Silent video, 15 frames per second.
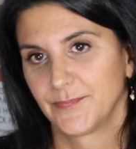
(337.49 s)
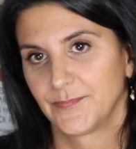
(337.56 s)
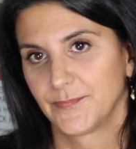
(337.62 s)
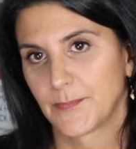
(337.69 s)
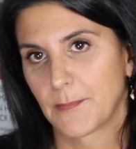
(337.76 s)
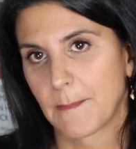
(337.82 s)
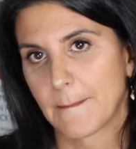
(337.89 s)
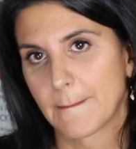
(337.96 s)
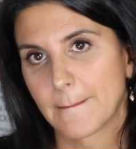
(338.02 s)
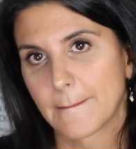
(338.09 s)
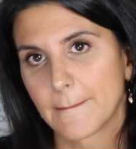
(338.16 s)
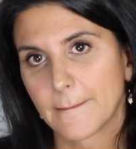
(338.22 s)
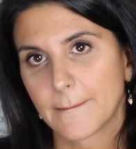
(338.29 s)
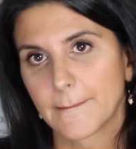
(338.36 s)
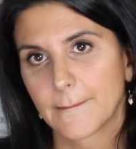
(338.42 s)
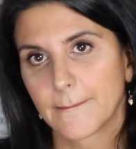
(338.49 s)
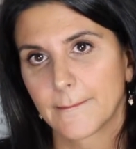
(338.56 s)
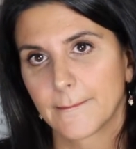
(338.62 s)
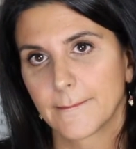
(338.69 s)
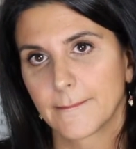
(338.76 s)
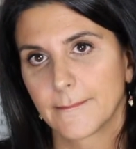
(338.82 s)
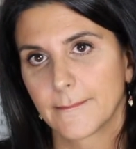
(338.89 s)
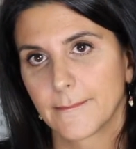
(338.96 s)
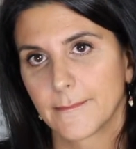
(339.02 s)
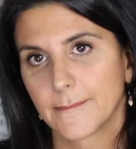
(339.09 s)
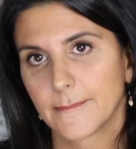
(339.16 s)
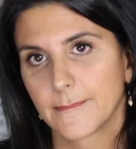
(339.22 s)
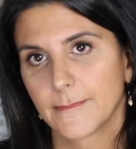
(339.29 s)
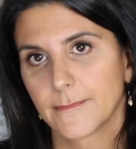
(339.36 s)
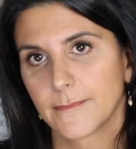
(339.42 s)
How did the class get you back on
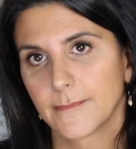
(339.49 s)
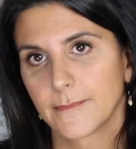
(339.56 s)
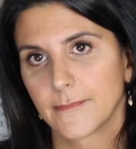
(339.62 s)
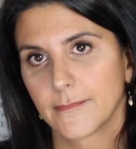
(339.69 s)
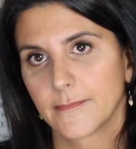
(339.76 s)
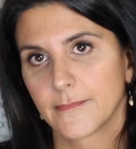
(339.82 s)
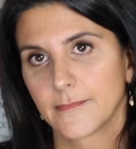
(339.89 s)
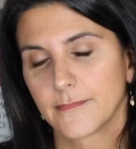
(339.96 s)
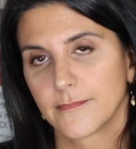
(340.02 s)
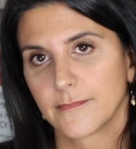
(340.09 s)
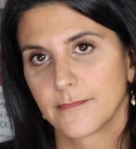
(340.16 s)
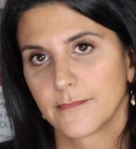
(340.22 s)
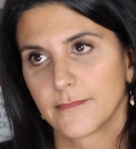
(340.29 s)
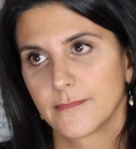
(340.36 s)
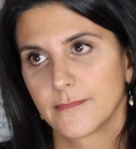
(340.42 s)
course with your career?